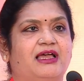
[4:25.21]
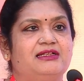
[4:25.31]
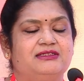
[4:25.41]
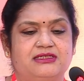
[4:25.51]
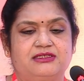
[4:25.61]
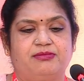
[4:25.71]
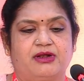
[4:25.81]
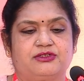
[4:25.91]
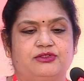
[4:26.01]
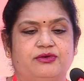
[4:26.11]
I'll just
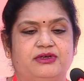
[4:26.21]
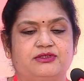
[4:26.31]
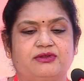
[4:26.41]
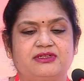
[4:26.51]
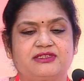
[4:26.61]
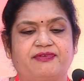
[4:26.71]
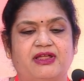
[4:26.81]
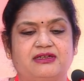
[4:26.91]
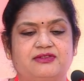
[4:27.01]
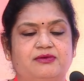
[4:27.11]
brush through it. So risk
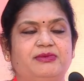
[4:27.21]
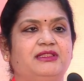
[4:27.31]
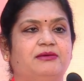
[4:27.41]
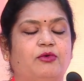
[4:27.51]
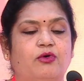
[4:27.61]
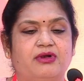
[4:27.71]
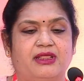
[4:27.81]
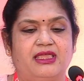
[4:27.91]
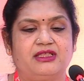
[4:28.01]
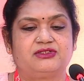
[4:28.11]
factors will be, the more
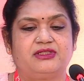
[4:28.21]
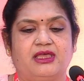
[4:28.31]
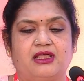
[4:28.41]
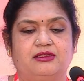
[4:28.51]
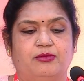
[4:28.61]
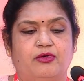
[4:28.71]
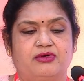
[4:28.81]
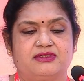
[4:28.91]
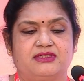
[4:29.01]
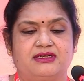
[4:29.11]
age they are, the more
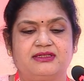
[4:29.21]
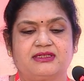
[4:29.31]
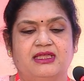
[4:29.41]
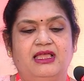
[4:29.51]
is the risk.